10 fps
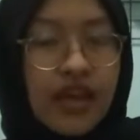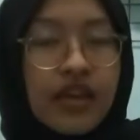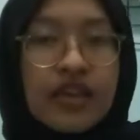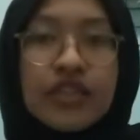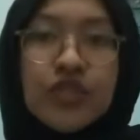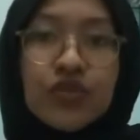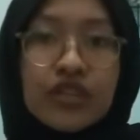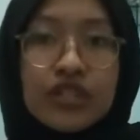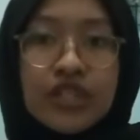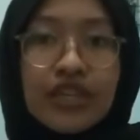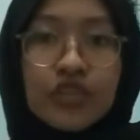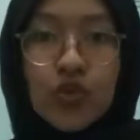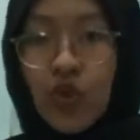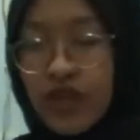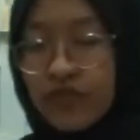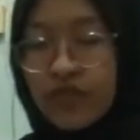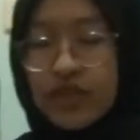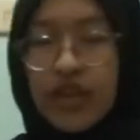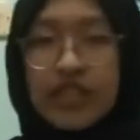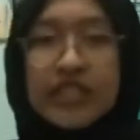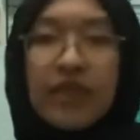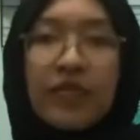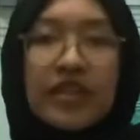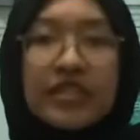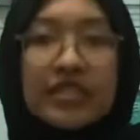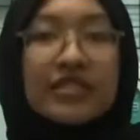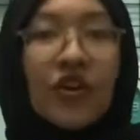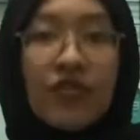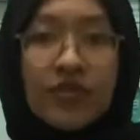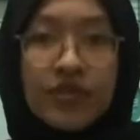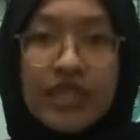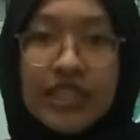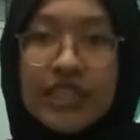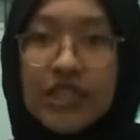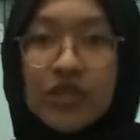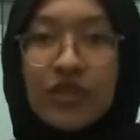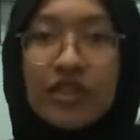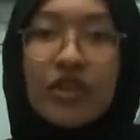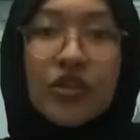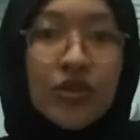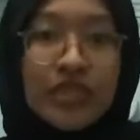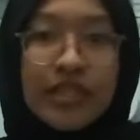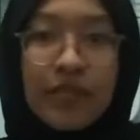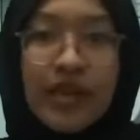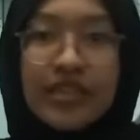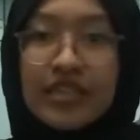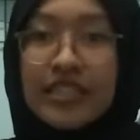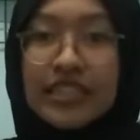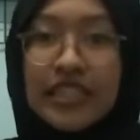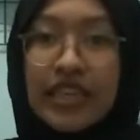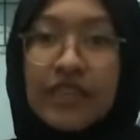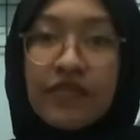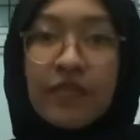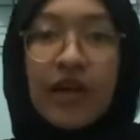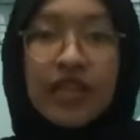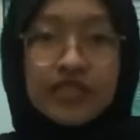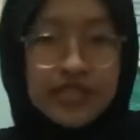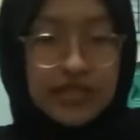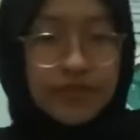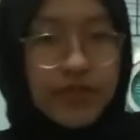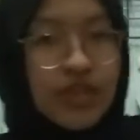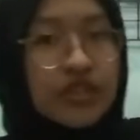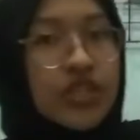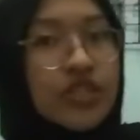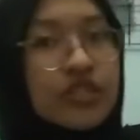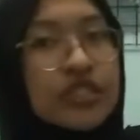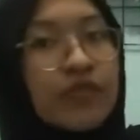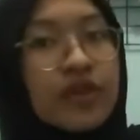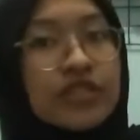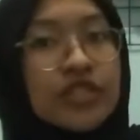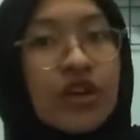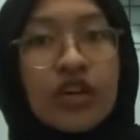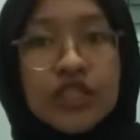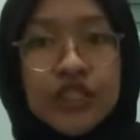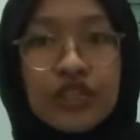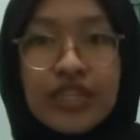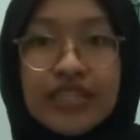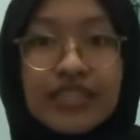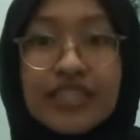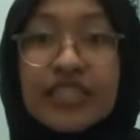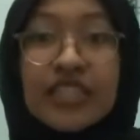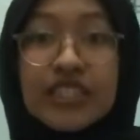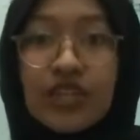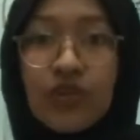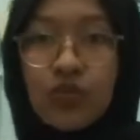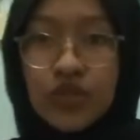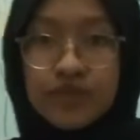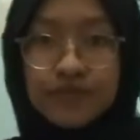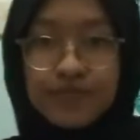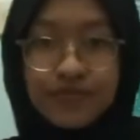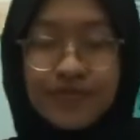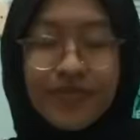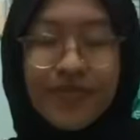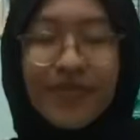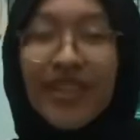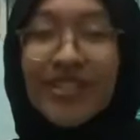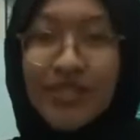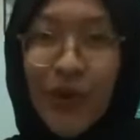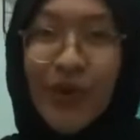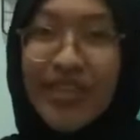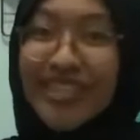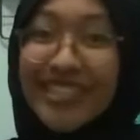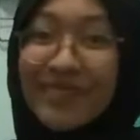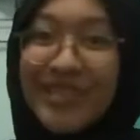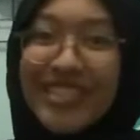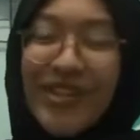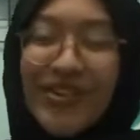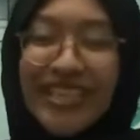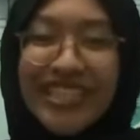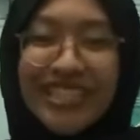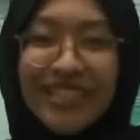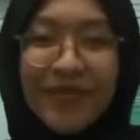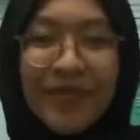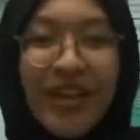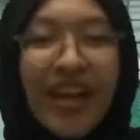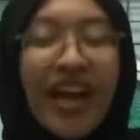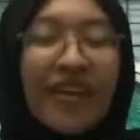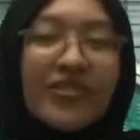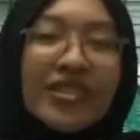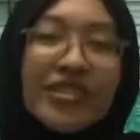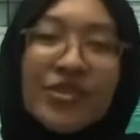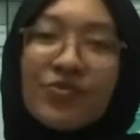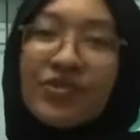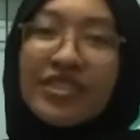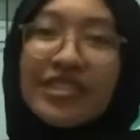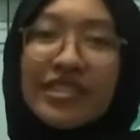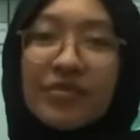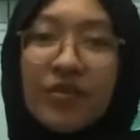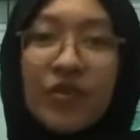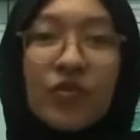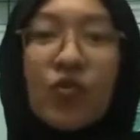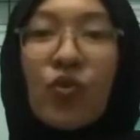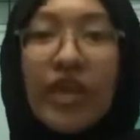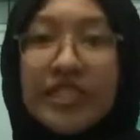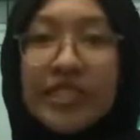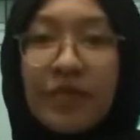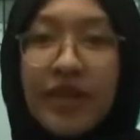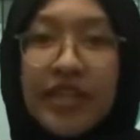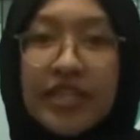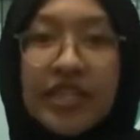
In 2012, Japanese government issued a Cool Japan Initiative policy to use Japanese culture in international work. So, in this special occasion, I would like to present about why Japan